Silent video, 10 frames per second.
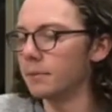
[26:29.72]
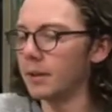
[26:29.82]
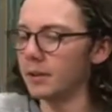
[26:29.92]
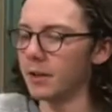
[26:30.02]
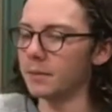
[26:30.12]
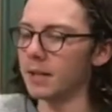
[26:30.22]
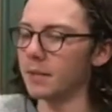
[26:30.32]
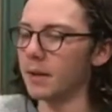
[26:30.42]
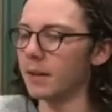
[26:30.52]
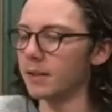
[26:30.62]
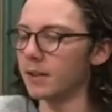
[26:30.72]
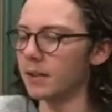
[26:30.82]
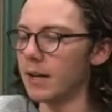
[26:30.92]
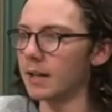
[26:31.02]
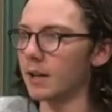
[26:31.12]
Billy Graham's kind of policy
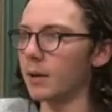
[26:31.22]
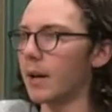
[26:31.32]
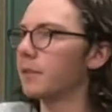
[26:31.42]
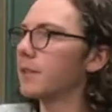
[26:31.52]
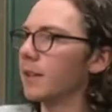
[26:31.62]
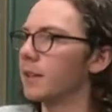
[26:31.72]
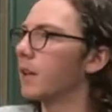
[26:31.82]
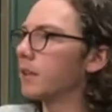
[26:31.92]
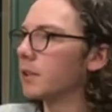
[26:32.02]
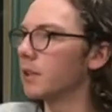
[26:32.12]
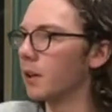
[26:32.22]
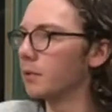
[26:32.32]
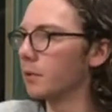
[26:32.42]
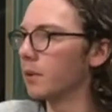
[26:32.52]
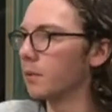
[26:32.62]
on not going out to like lunch
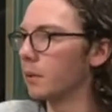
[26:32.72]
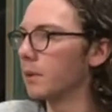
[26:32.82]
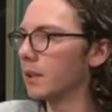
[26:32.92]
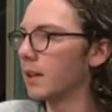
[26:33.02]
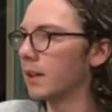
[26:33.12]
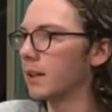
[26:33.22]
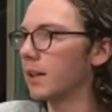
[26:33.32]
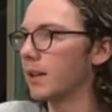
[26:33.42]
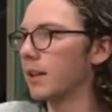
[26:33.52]
alone with a woman kind of thing.